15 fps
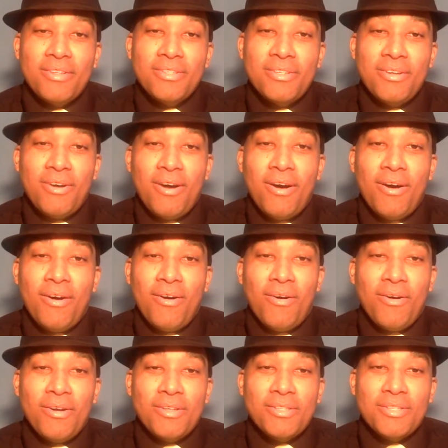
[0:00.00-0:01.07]

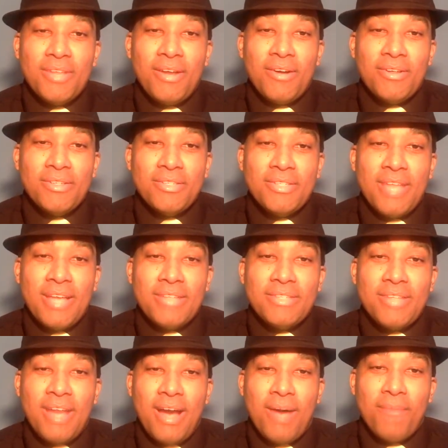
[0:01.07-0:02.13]
on his
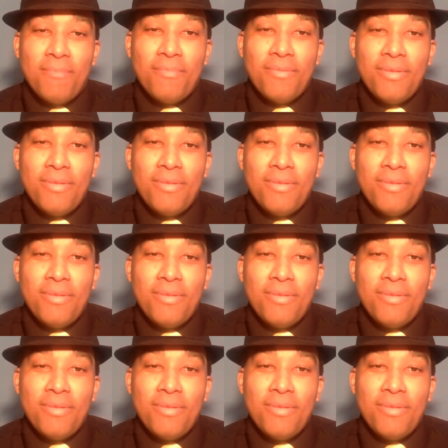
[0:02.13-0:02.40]
desktop.